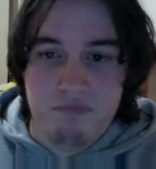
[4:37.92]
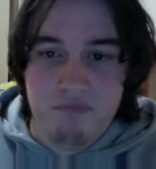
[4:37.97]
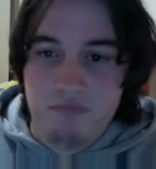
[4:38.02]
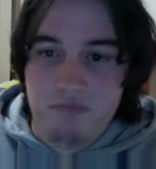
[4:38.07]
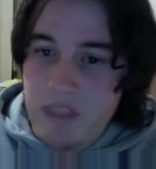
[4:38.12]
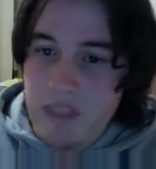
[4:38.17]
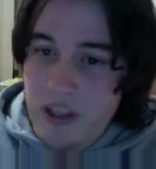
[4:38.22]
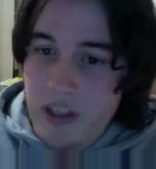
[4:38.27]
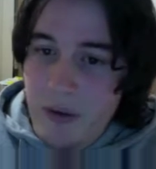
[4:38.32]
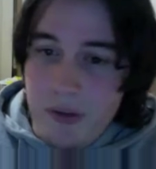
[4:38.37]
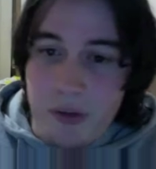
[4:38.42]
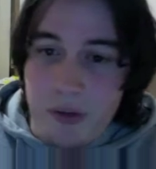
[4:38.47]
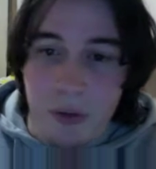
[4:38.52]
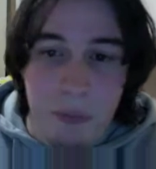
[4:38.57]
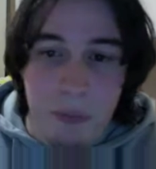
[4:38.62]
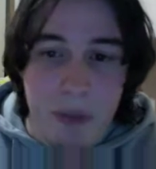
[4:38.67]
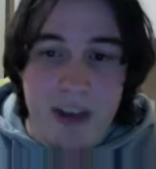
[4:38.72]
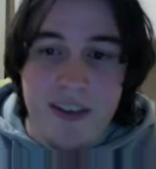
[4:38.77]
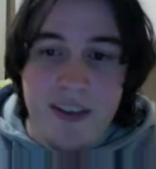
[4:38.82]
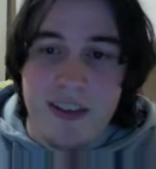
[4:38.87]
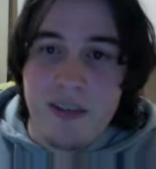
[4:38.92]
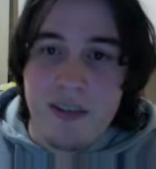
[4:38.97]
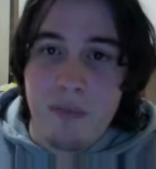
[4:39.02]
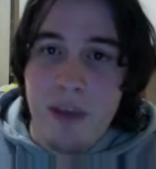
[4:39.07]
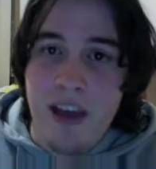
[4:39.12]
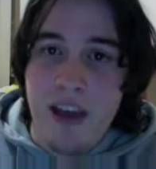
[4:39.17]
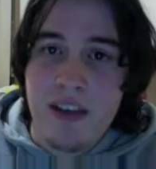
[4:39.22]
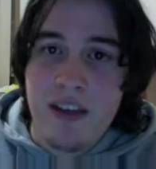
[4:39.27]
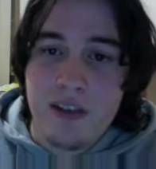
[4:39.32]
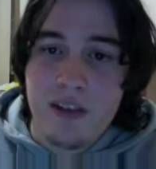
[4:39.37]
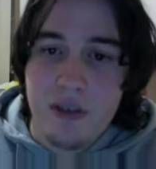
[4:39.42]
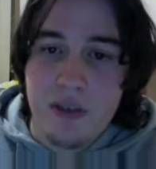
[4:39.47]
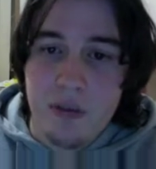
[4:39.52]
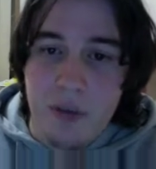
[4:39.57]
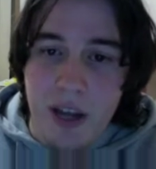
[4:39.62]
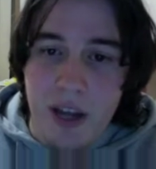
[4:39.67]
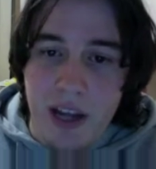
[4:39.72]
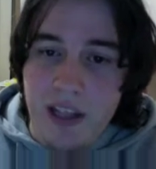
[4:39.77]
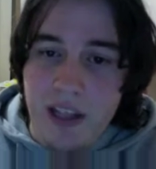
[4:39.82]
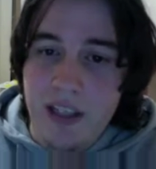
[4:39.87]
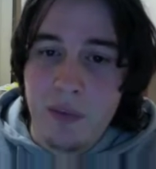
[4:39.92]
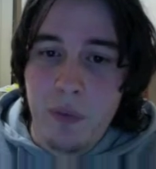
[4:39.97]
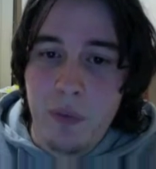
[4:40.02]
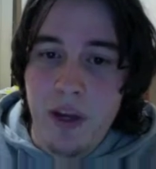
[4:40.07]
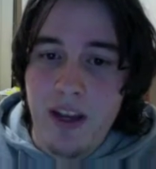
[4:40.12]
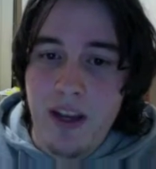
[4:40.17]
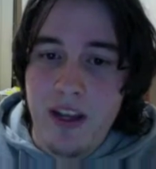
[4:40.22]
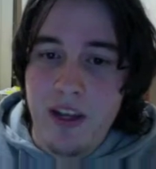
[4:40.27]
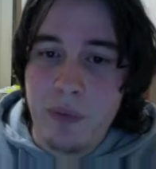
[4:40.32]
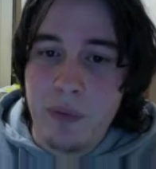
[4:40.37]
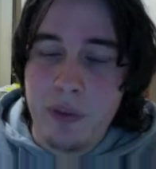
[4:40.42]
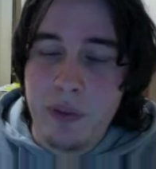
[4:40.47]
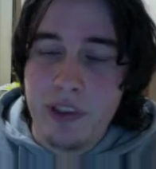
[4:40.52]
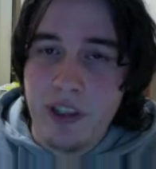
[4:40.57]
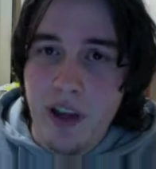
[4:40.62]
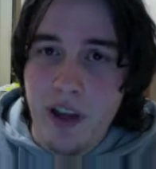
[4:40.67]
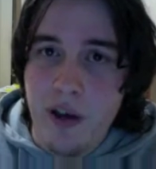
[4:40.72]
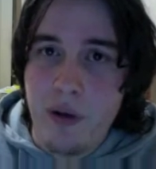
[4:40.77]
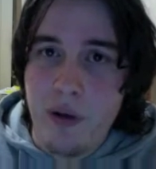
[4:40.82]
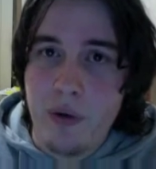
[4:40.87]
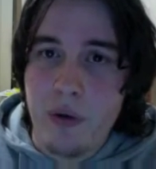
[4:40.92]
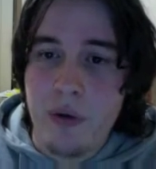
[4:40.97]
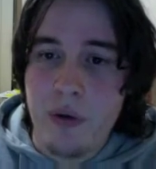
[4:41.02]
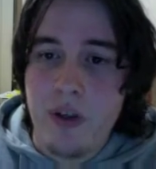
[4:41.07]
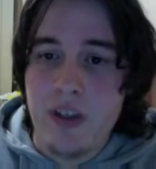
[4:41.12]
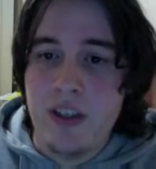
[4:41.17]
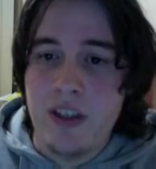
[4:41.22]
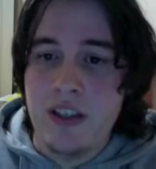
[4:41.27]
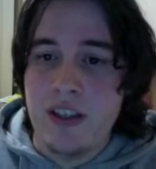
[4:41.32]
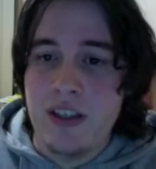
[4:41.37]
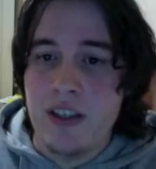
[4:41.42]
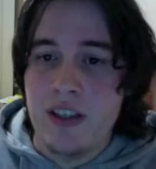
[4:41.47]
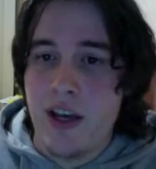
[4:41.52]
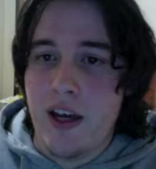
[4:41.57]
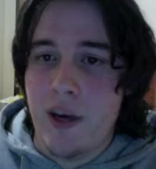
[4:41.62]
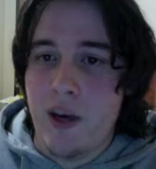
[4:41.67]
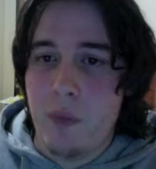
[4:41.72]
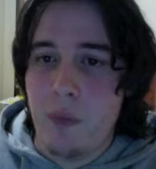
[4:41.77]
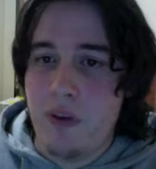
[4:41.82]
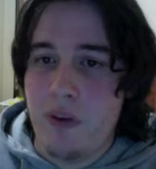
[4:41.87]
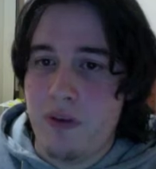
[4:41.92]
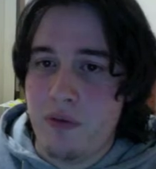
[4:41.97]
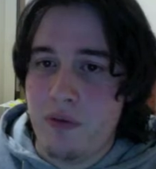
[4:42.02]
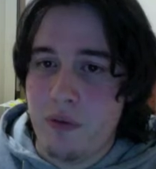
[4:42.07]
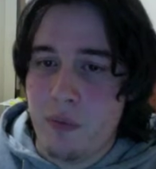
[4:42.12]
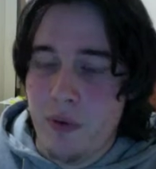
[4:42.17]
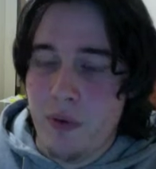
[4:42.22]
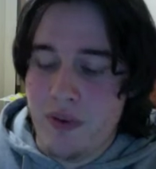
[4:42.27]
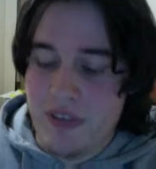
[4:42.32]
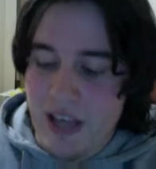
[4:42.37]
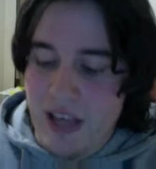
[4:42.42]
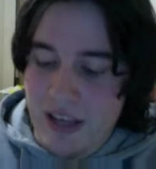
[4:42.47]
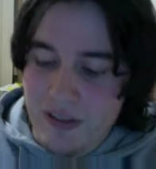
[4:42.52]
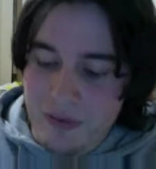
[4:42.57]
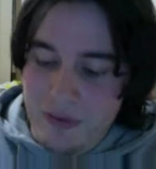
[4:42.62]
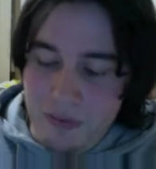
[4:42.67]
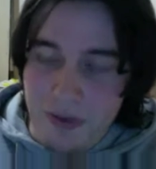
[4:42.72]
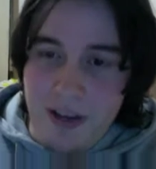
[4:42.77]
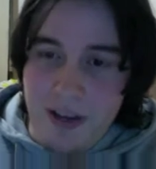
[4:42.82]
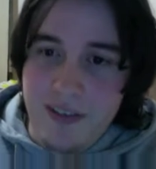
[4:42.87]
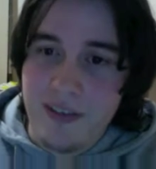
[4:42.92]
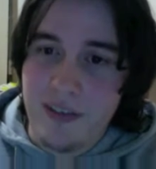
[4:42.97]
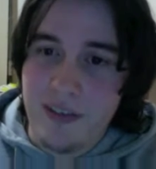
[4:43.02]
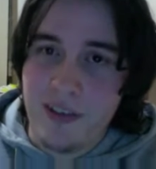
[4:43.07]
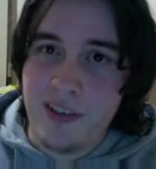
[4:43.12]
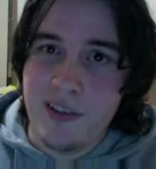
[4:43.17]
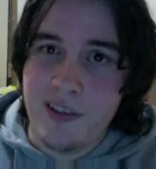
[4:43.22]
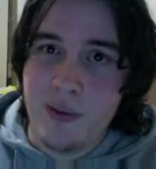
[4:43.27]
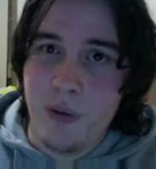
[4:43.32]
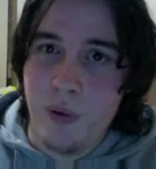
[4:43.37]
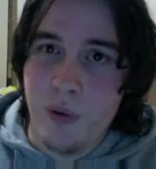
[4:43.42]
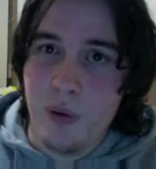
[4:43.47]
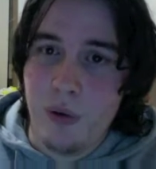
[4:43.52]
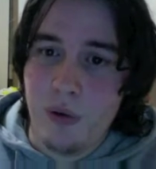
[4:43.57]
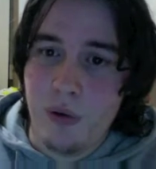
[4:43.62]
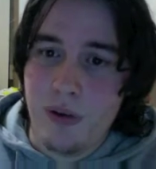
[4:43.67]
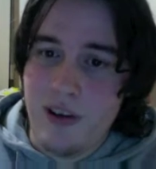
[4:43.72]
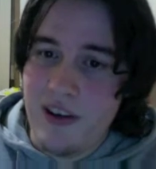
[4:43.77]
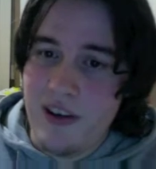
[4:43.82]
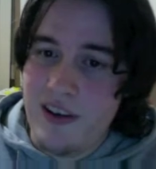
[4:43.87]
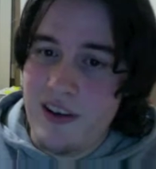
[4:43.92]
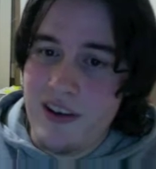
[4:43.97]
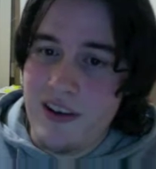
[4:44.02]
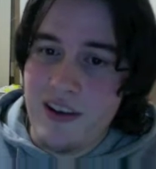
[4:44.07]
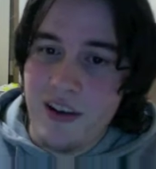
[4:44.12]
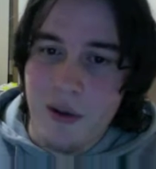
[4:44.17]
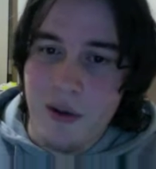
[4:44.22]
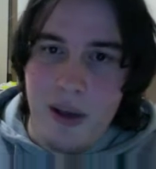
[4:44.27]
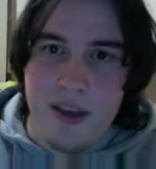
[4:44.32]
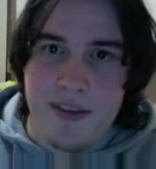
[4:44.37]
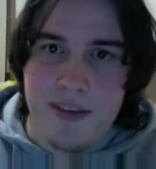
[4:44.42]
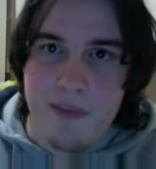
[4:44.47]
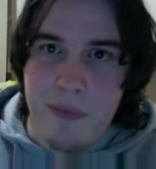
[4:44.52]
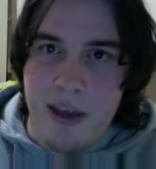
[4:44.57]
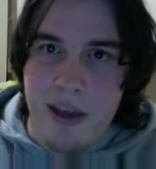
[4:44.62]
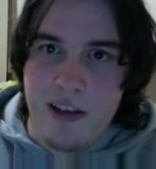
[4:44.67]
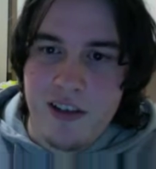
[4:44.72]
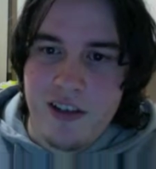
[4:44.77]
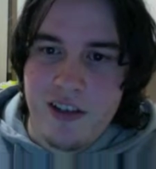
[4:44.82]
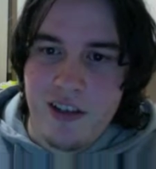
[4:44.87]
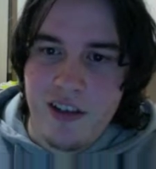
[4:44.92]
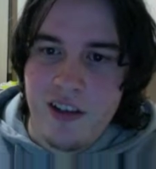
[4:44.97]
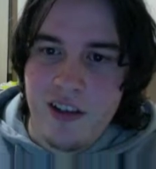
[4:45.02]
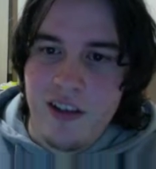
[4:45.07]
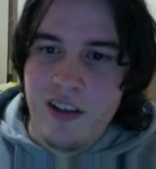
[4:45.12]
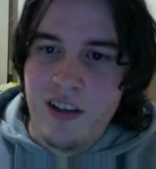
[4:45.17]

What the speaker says: a tremendous amount to anywhere he would go, whether it was as a wrestler or, as a manager.